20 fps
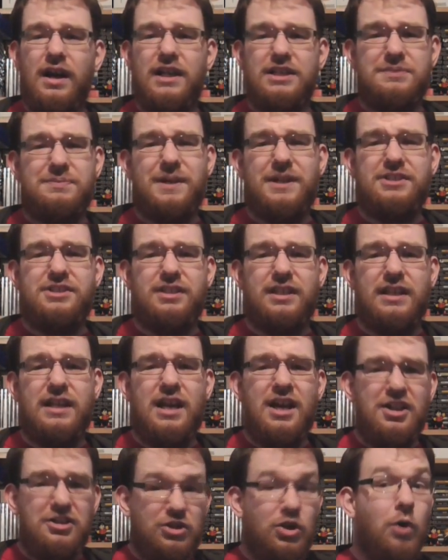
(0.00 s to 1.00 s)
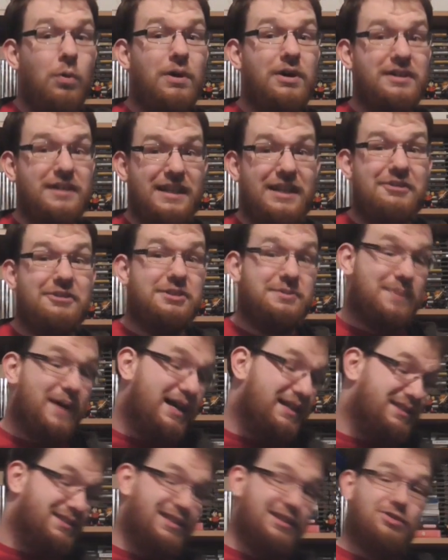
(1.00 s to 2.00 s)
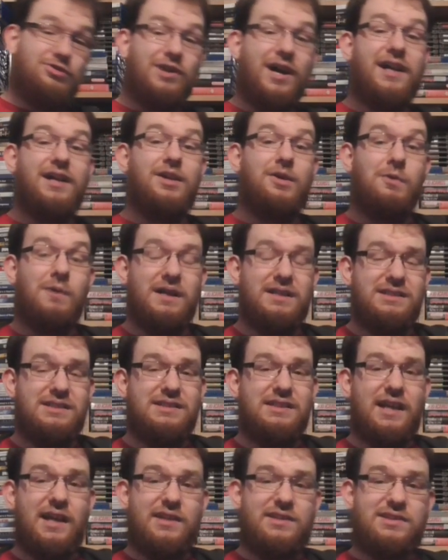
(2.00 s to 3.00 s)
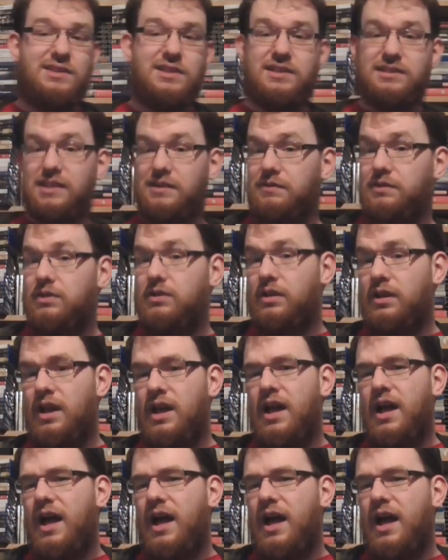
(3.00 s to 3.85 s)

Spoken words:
Especially, nowhere near as bad as like Dragon Quest VI, because even,